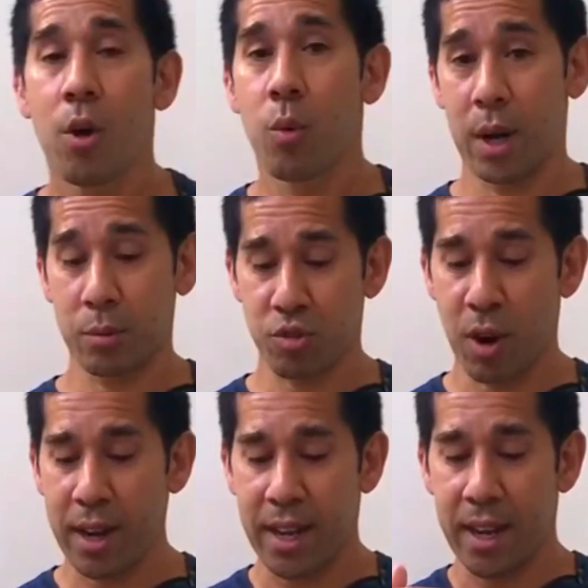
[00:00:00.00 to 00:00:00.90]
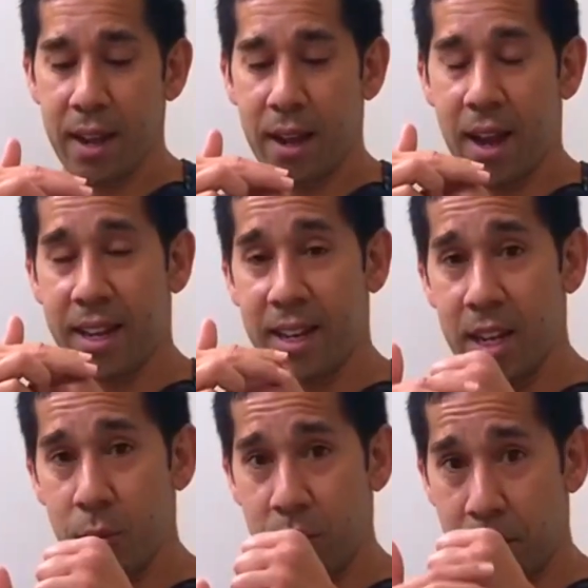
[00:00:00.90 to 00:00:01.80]
When I'm striking, I can
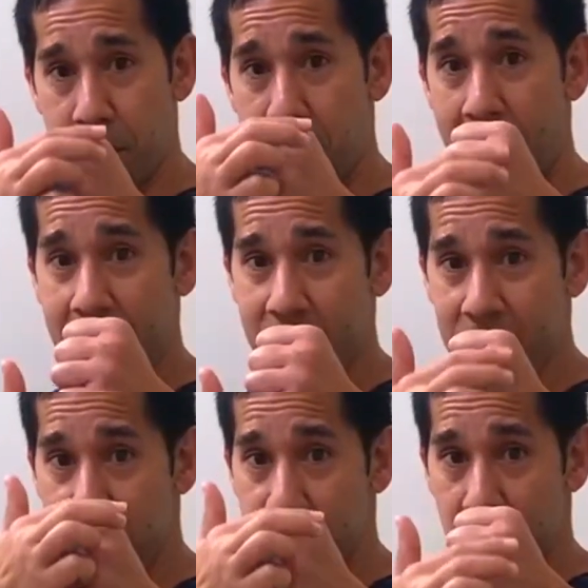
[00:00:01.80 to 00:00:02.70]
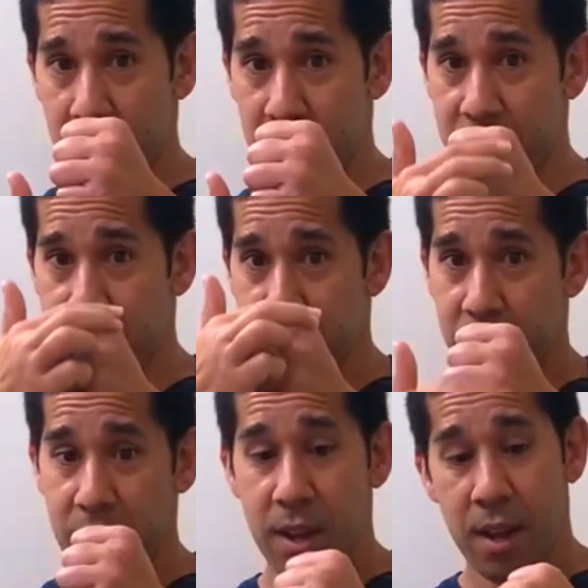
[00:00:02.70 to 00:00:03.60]
hit with the back knuckles.
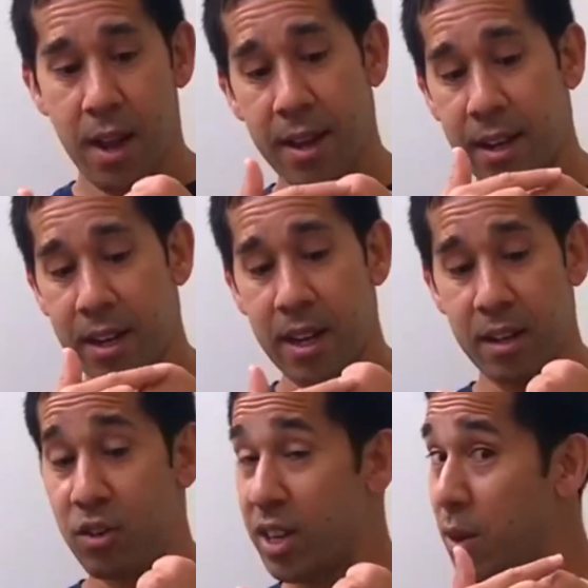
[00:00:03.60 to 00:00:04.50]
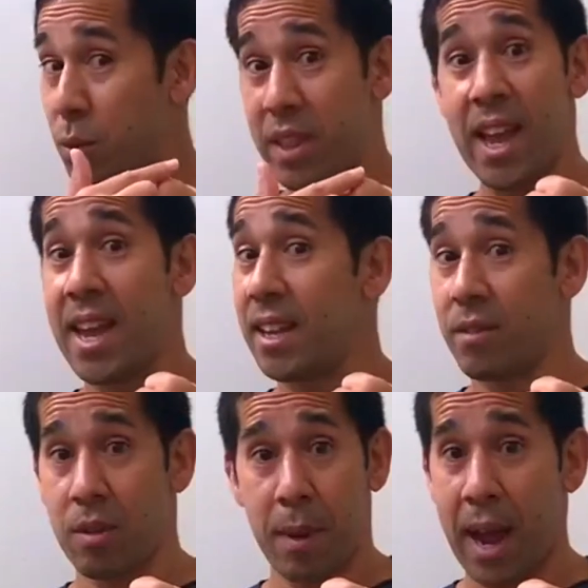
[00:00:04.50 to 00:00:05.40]
And you can hit with any
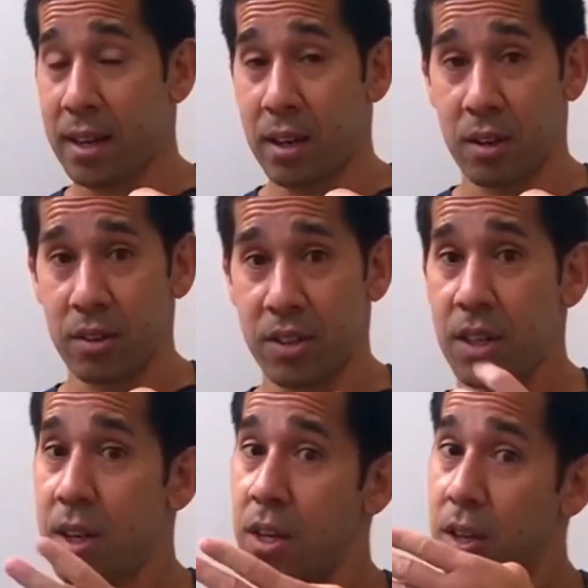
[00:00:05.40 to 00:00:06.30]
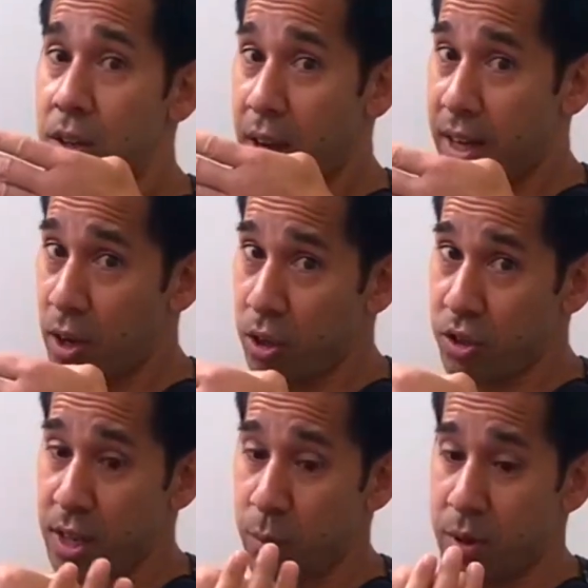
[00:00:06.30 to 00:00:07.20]
of the back knuckles. I can
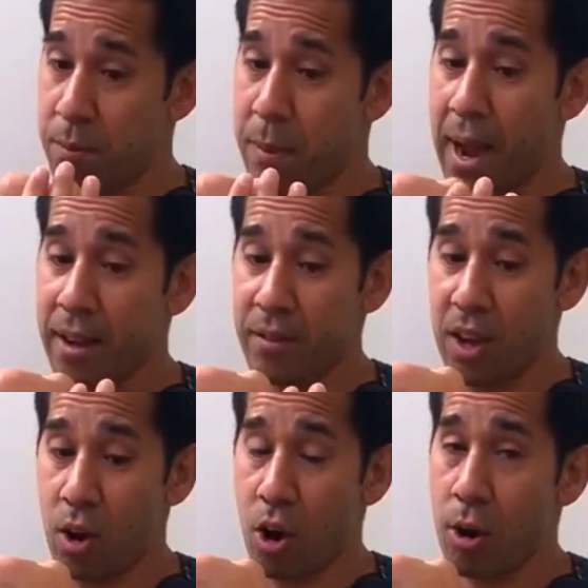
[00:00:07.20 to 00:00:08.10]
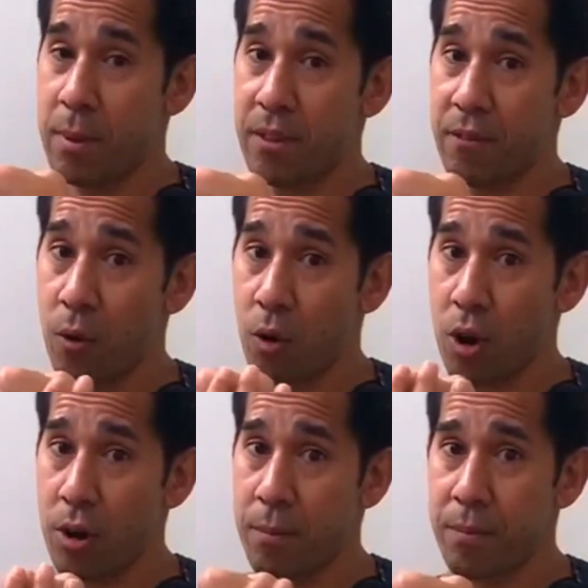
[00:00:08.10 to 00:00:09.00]
also hit with the back of the arm and the
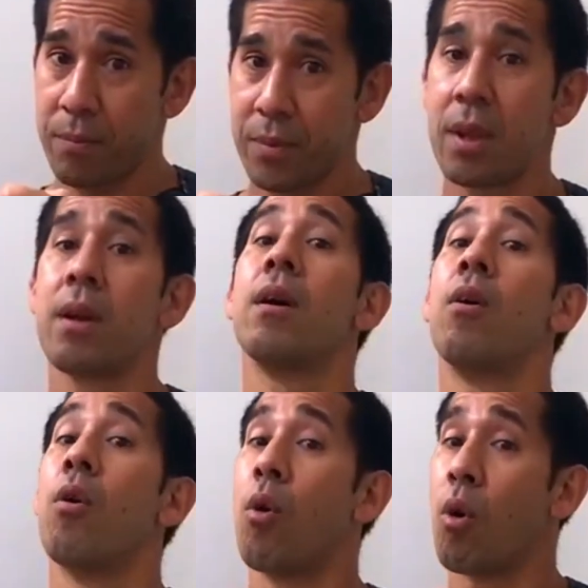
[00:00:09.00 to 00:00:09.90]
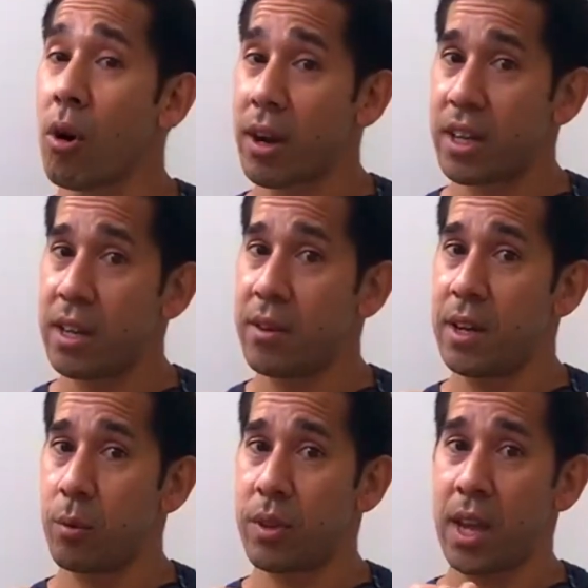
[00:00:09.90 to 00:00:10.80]
forearm, or I could even
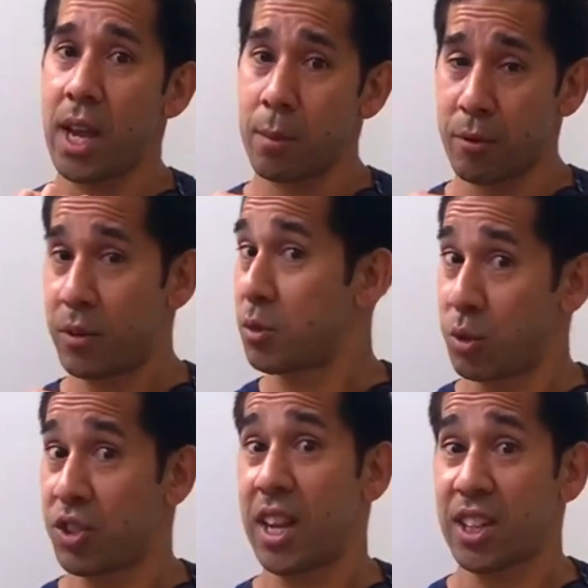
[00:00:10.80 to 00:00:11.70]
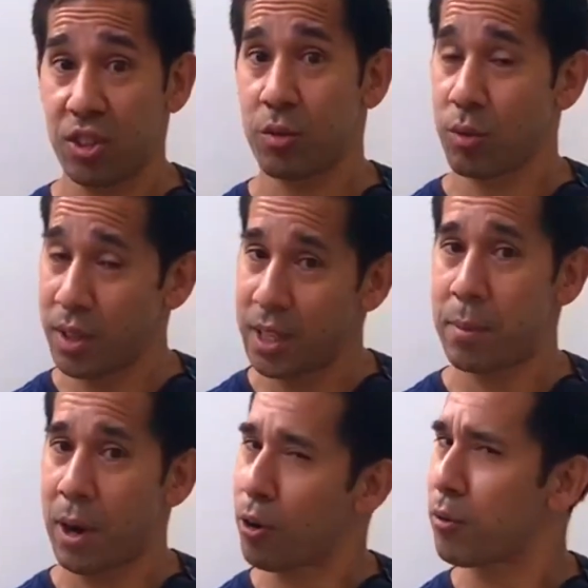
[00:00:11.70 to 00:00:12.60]
hit with a hammer fist, which is actually really
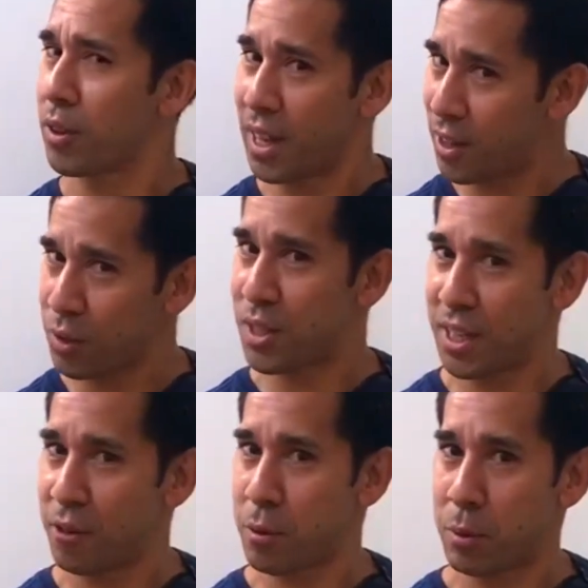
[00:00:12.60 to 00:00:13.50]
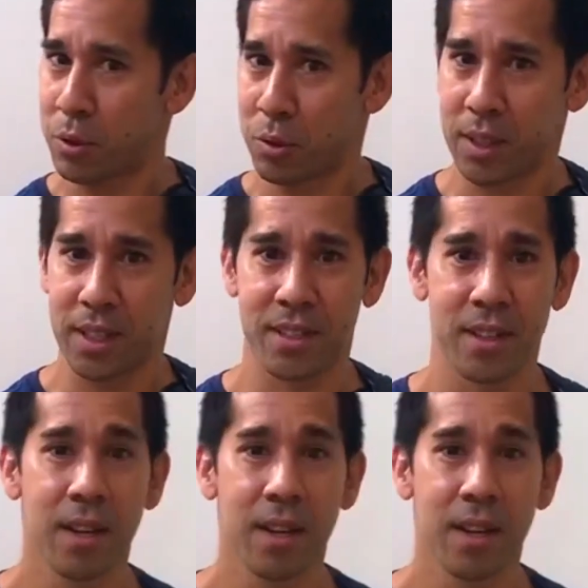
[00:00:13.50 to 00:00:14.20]
powerful, and I don't see enough people doing this.